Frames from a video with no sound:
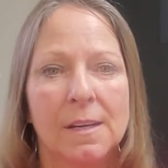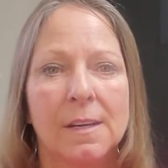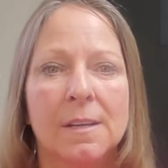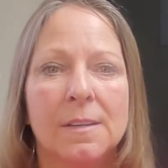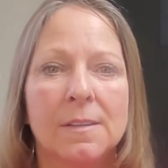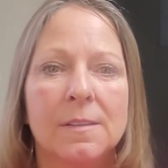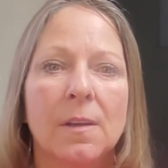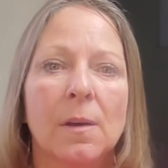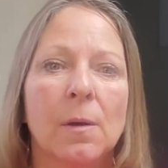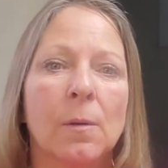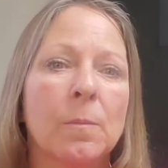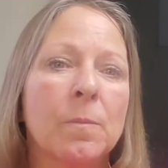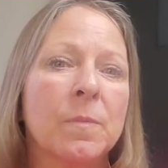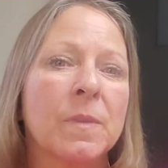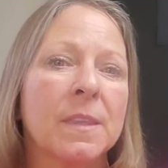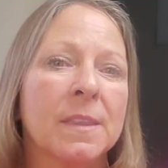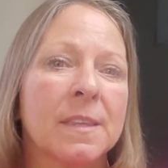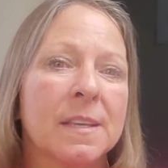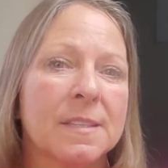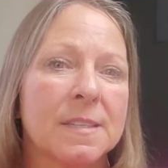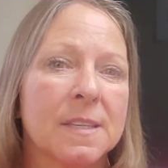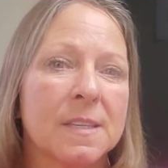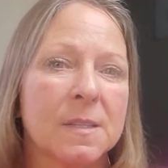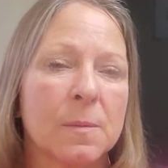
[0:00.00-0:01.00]
So
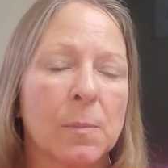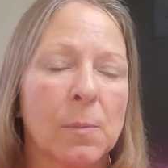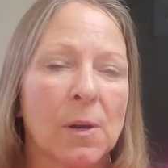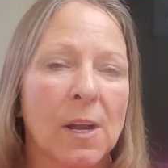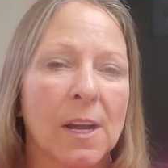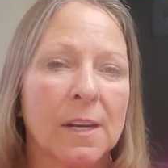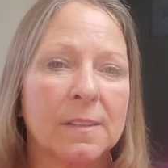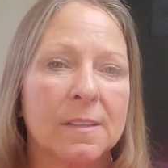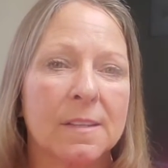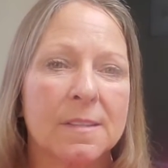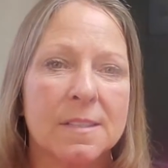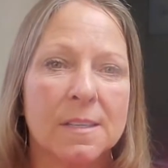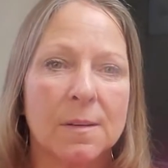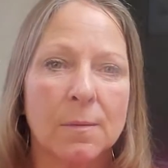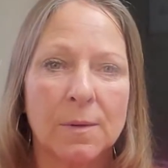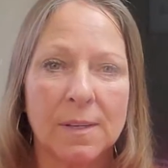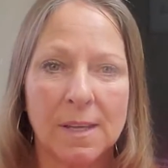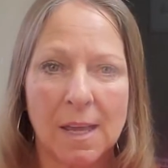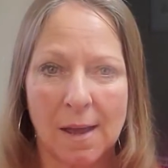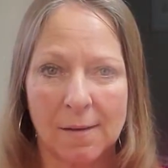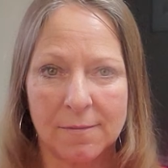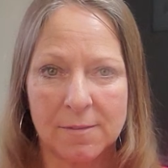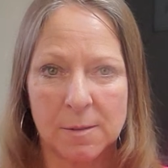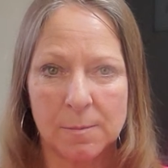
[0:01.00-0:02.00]
this is a practice that we
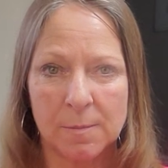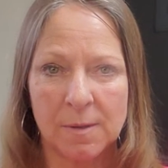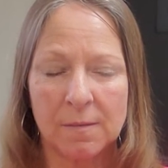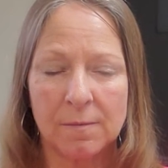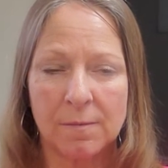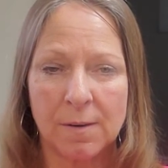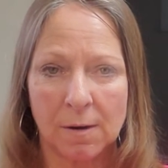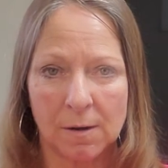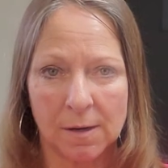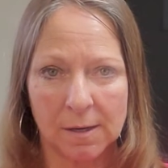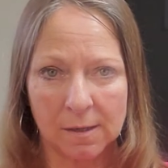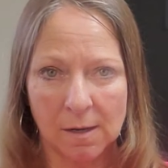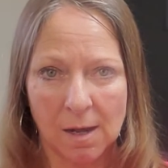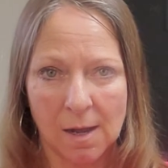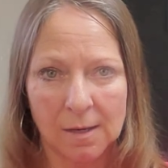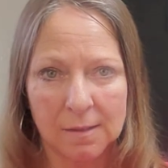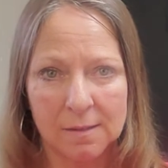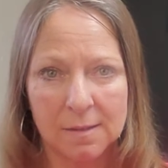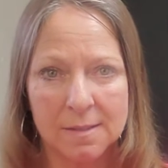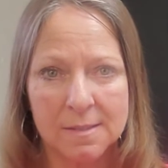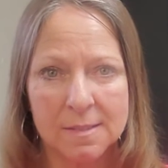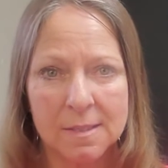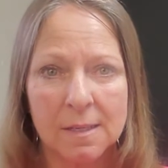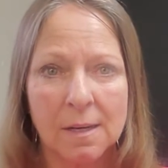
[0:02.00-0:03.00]
have to be very
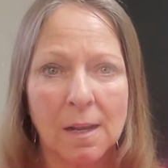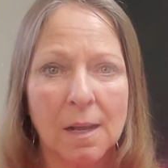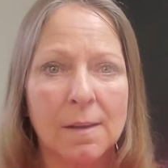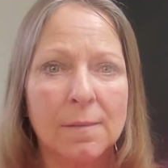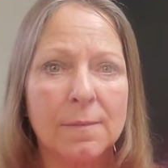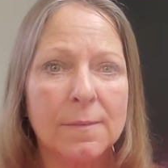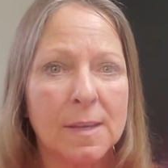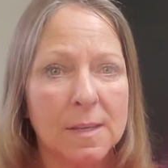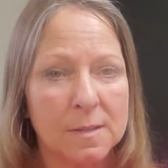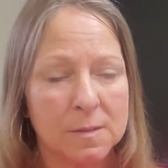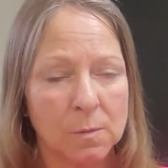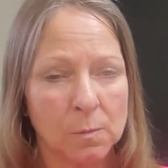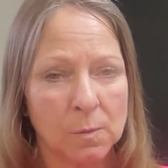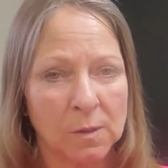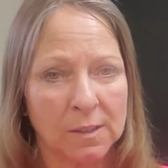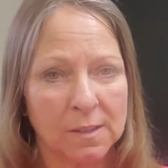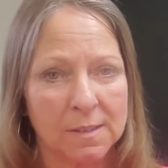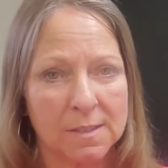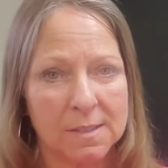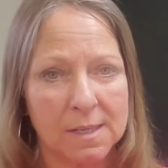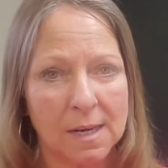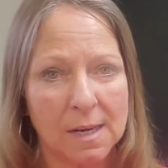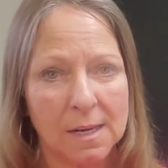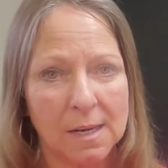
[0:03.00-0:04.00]
cognizant of as a real
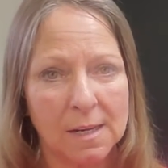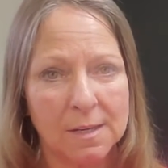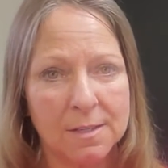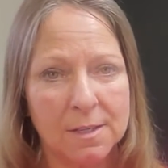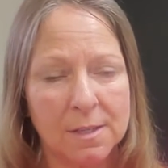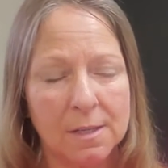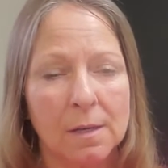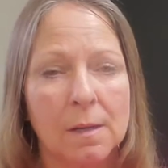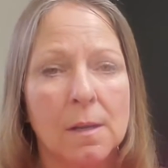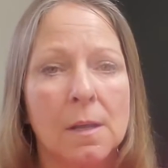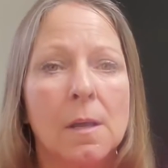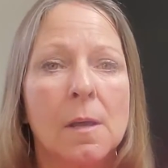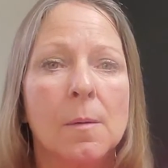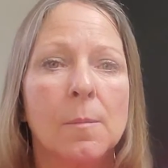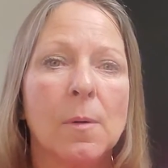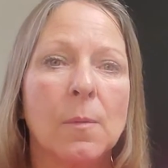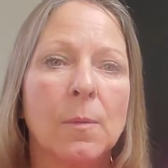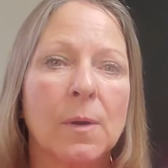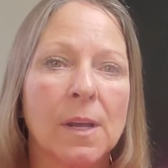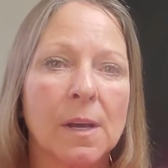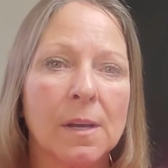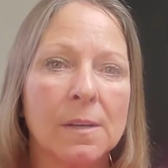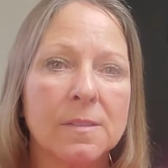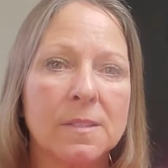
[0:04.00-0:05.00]
estate agent, but
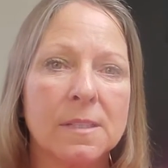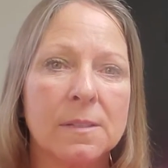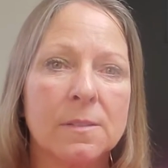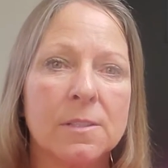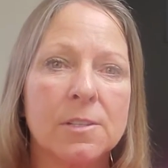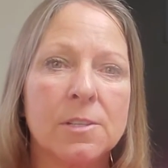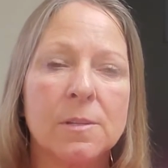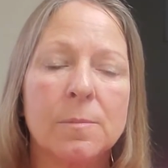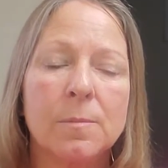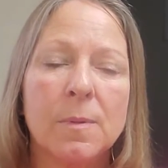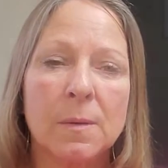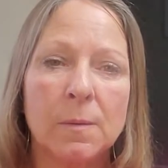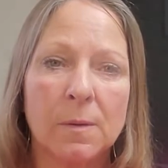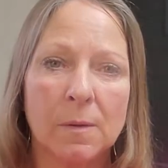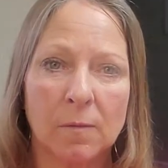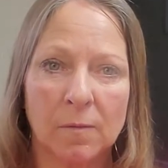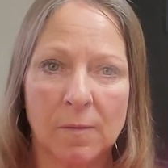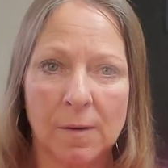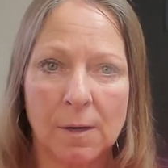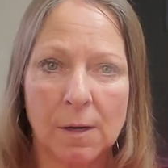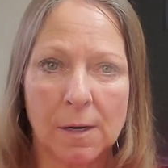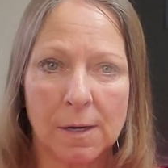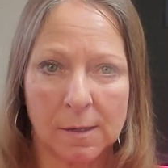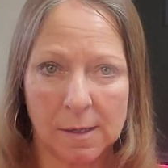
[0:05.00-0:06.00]
we also should be
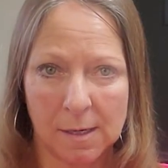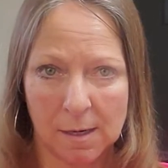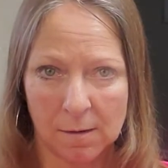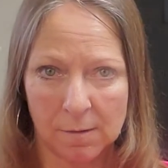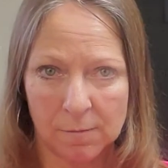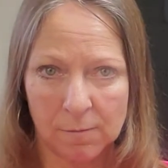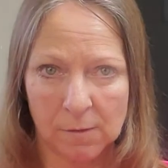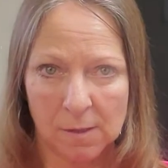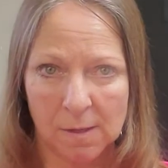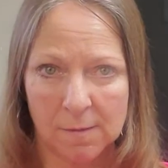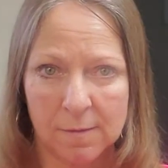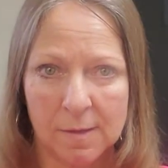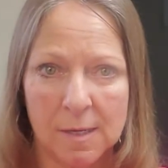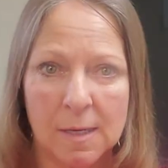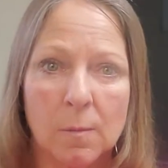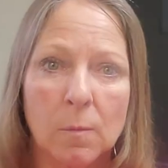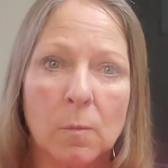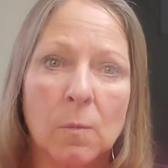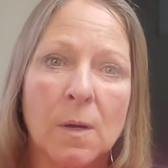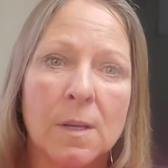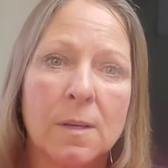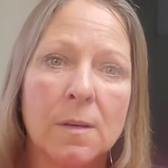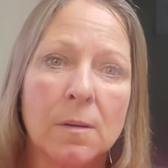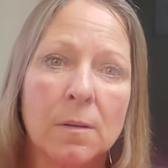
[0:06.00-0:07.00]
very careful of it
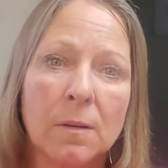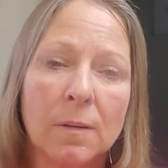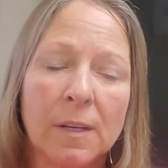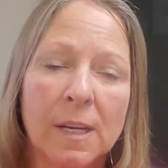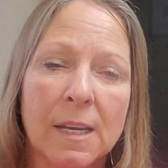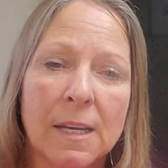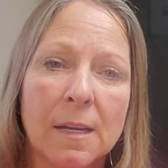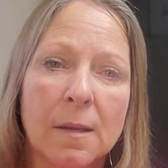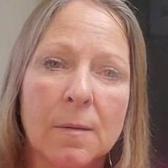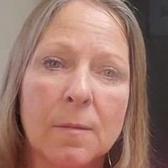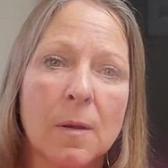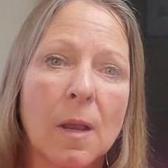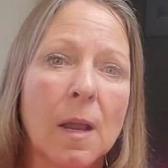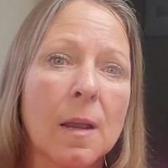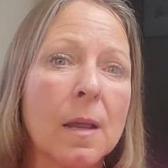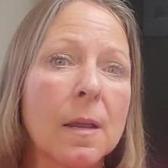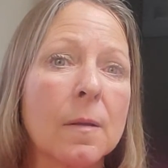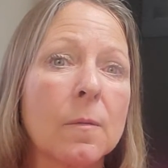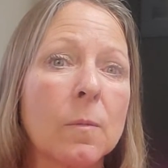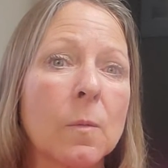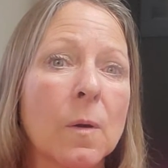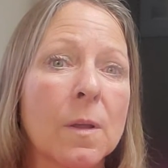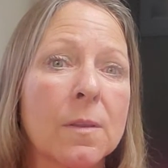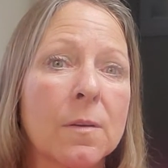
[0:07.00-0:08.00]
when you're looking at
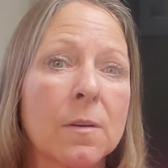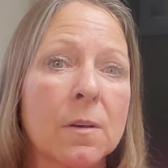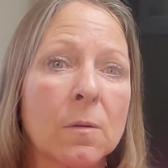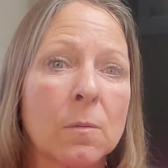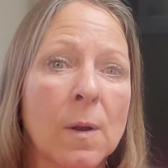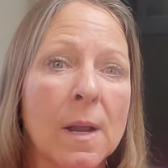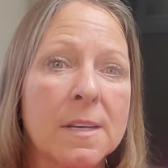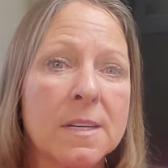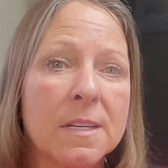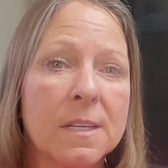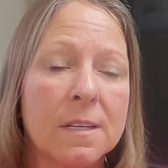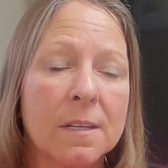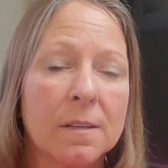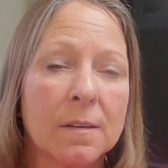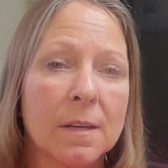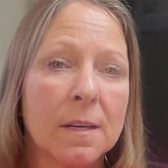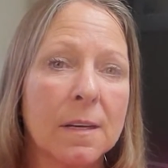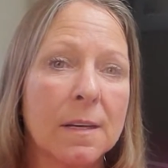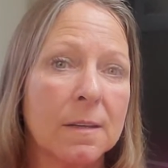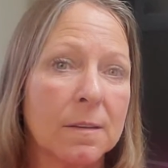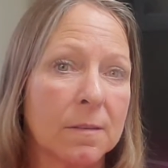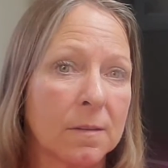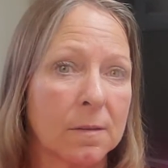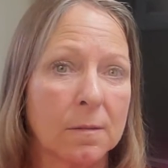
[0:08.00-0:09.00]
whether you're renting
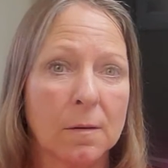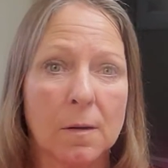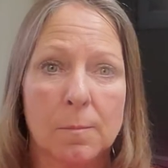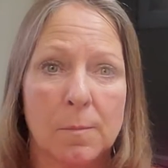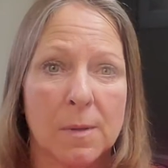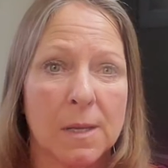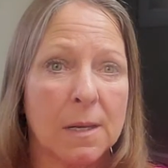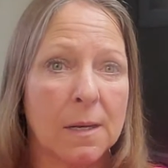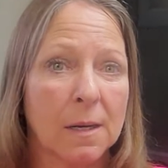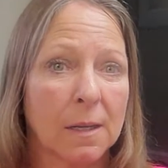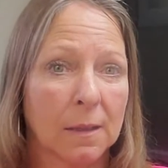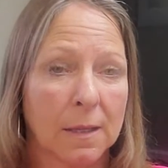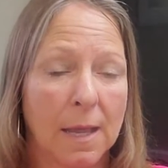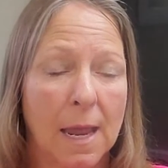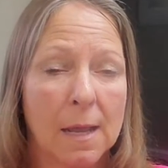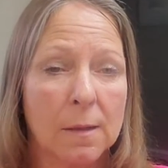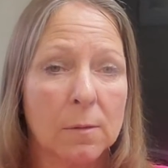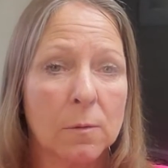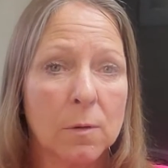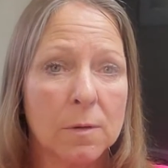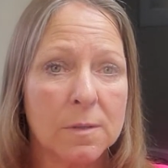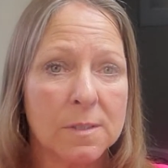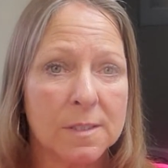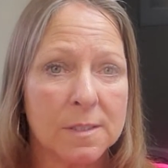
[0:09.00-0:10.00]
in being a
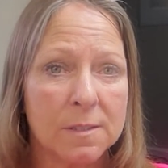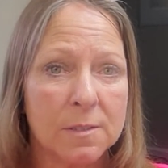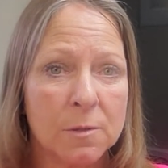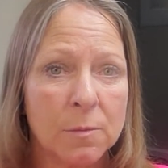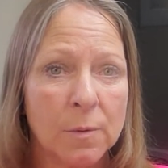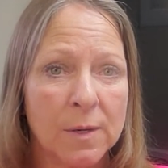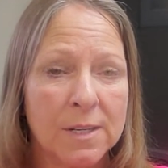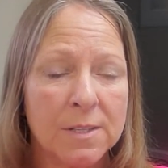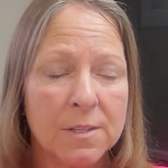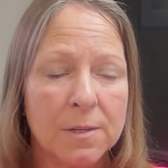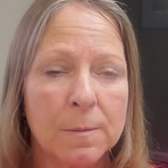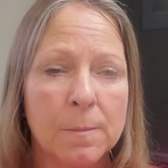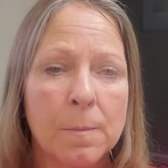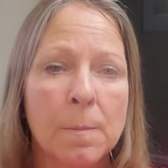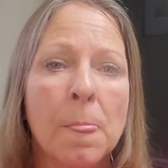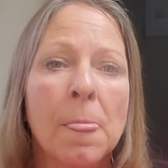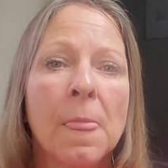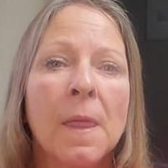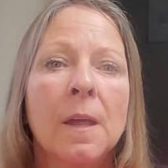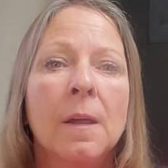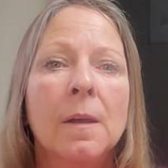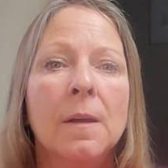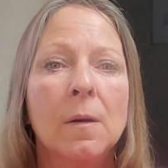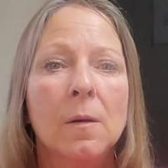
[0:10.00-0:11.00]
landlord situation,
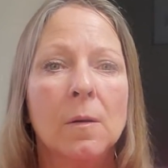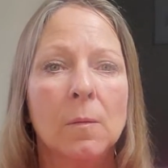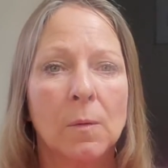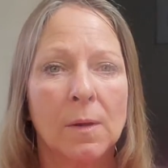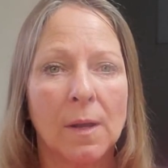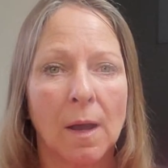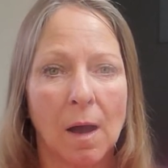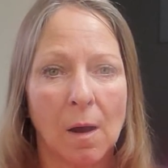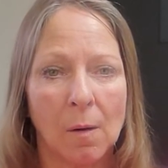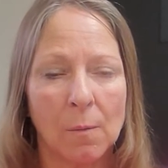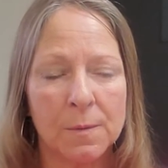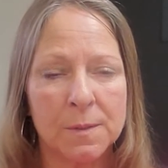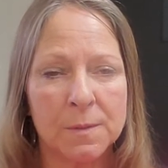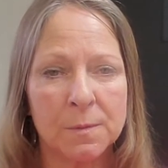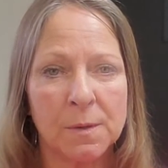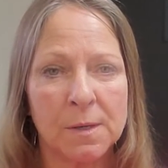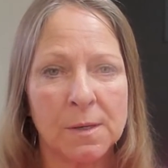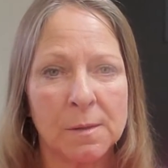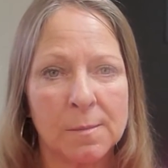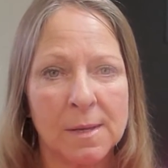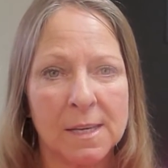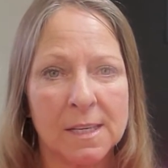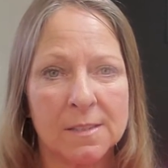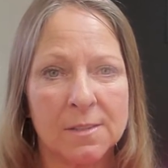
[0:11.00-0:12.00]
we always want
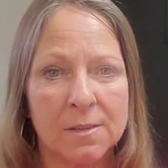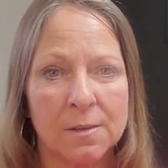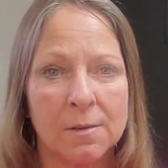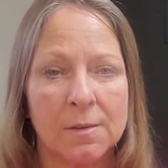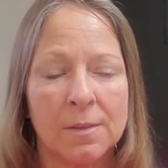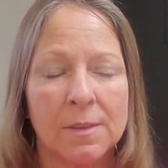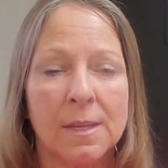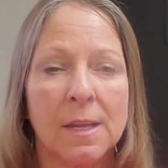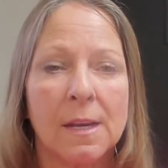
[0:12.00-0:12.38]
to make certain